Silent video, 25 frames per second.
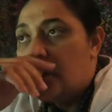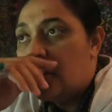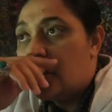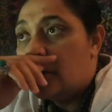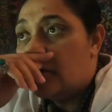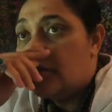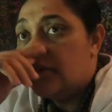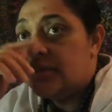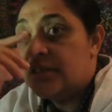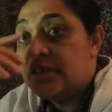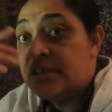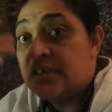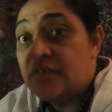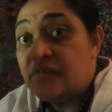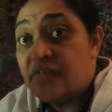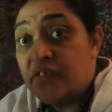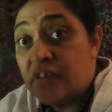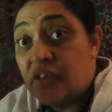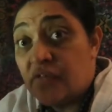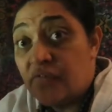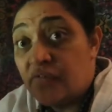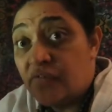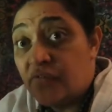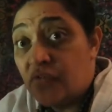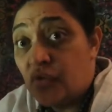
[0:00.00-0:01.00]
or a
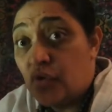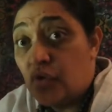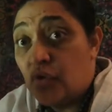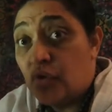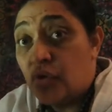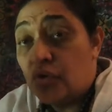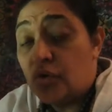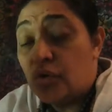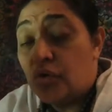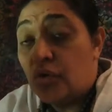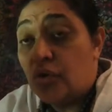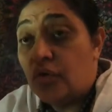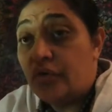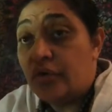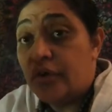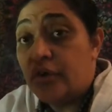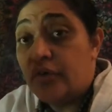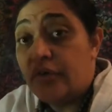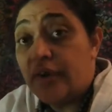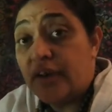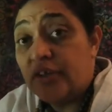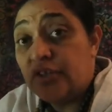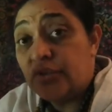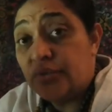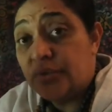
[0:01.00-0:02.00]
Certificate 4 or a
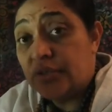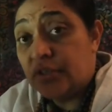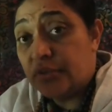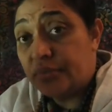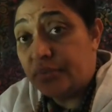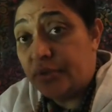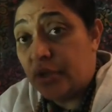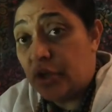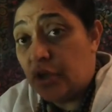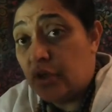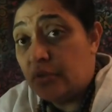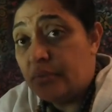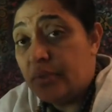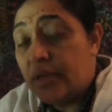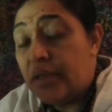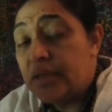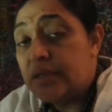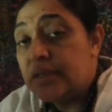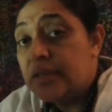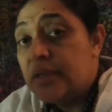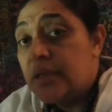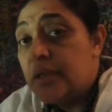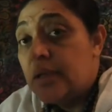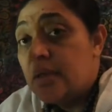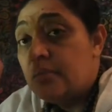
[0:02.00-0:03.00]
graduate diploma,